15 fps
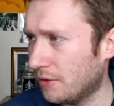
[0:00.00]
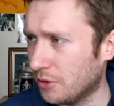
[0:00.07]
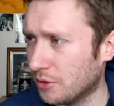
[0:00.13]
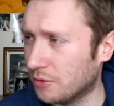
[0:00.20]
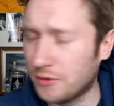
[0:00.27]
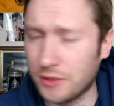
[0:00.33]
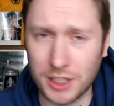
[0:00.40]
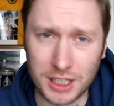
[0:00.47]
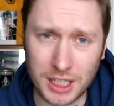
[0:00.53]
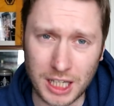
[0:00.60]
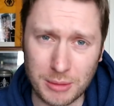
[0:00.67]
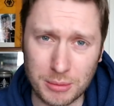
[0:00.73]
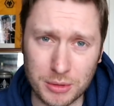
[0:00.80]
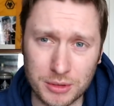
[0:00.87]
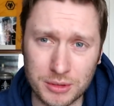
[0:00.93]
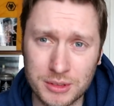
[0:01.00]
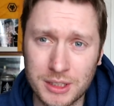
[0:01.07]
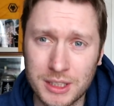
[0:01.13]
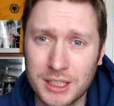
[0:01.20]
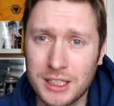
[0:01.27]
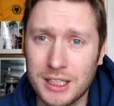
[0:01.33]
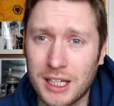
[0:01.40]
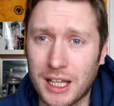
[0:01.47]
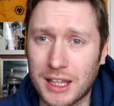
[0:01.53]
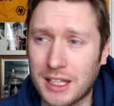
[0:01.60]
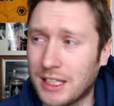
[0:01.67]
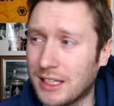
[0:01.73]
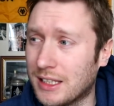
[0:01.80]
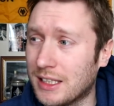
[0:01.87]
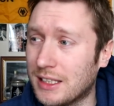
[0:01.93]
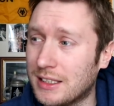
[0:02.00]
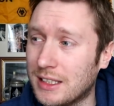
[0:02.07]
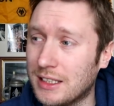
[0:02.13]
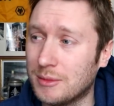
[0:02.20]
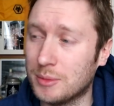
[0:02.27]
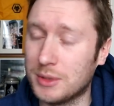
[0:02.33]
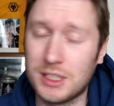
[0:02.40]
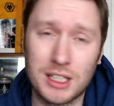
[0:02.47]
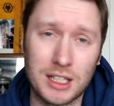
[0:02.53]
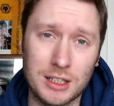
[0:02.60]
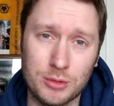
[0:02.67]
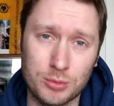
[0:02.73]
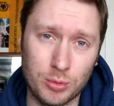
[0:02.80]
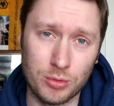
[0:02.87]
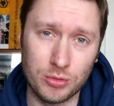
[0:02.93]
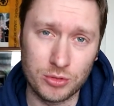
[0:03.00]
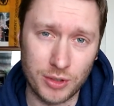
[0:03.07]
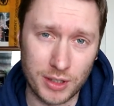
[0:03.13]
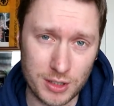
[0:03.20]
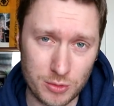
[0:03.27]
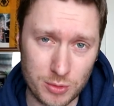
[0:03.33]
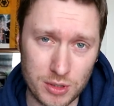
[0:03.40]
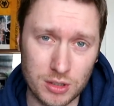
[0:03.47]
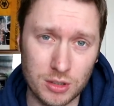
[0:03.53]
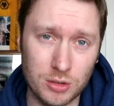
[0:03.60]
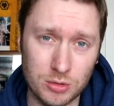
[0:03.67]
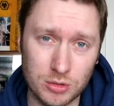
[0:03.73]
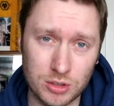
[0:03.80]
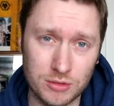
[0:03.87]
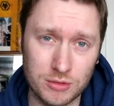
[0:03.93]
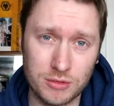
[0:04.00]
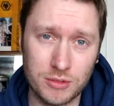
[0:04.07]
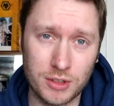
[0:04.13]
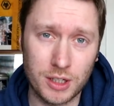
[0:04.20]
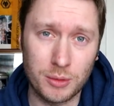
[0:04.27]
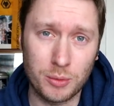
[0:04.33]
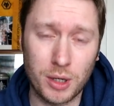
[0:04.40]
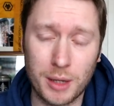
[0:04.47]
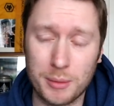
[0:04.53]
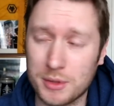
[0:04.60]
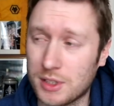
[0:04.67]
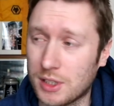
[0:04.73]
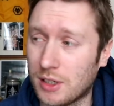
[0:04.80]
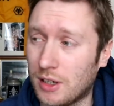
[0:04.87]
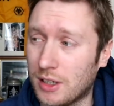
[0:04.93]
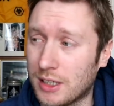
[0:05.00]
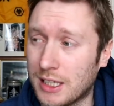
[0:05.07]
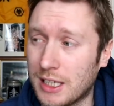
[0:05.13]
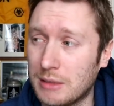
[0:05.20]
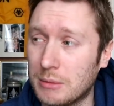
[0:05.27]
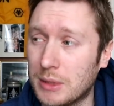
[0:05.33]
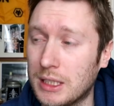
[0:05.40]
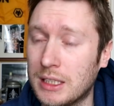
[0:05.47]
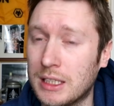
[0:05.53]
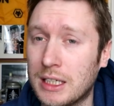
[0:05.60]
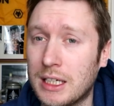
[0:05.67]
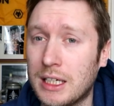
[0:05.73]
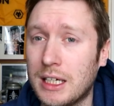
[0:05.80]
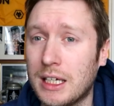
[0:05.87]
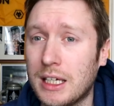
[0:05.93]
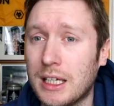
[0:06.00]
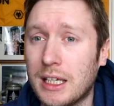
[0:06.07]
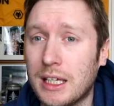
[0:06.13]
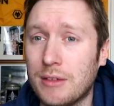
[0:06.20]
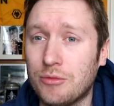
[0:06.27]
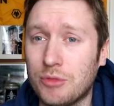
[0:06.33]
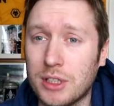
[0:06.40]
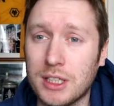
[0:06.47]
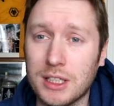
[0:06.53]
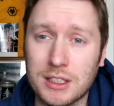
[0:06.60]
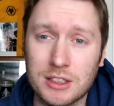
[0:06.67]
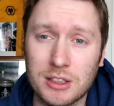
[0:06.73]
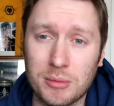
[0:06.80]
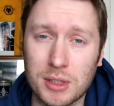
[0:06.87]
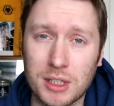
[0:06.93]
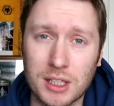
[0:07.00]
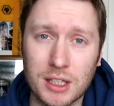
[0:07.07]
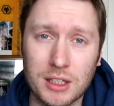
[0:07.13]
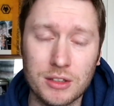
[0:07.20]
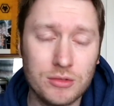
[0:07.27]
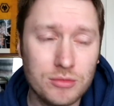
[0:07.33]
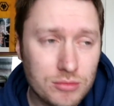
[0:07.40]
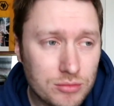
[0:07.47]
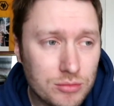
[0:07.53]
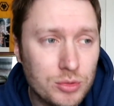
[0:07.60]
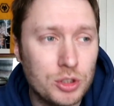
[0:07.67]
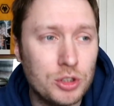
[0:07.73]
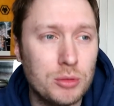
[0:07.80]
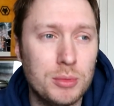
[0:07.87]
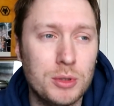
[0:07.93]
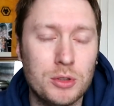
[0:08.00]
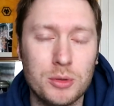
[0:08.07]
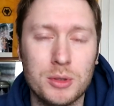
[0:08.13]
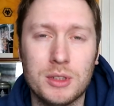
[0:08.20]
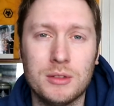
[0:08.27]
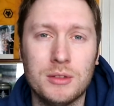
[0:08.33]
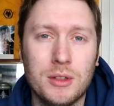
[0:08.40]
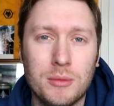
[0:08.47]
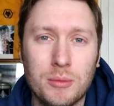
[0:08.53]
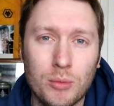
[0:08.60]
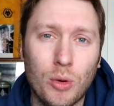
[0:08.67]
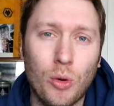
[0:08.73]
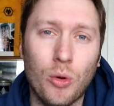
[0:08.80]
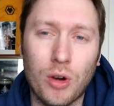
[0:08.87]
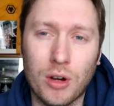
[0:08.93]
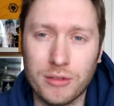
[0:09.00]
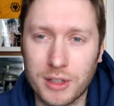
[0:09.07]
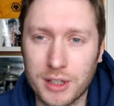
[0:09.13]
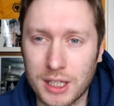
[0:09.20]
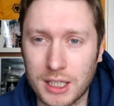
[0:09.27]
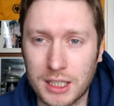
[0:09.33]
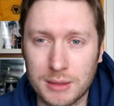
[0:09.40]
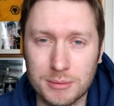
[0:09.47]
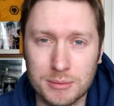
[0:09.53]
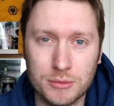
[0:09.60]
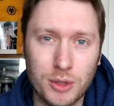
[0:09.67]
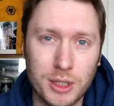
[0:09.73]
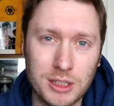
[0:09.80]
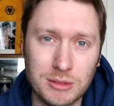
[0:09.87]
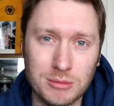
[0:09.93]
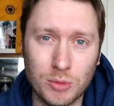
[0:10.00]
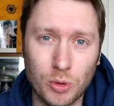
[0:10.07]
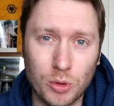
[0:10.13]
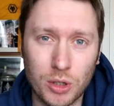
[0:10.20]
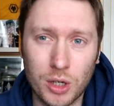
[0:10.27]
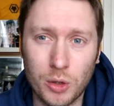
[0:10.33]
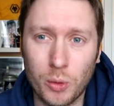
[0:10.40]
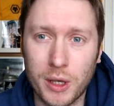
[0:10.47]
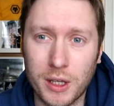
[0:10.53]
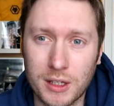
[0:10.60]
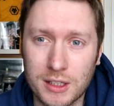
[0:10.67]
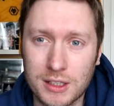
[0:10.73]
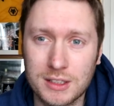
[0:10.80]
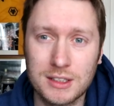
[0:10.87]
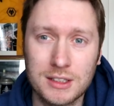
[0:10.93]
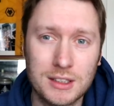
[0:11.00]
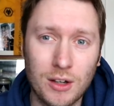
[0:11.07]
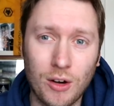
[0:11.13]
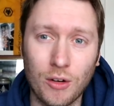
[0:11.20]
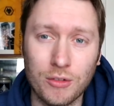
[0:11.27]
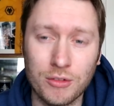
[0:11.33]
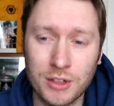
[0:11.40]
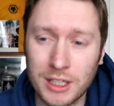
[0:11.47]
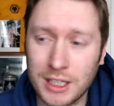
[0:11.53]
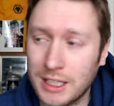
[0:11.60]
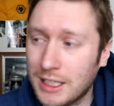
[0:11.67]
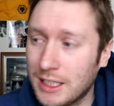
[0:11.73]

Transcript: you're fit and able, I think this season, particularly as Wolves fans, with the news of what happened to Kyle Hakimi, it really is something that we should be doing more of, I think, and raising more awareness of.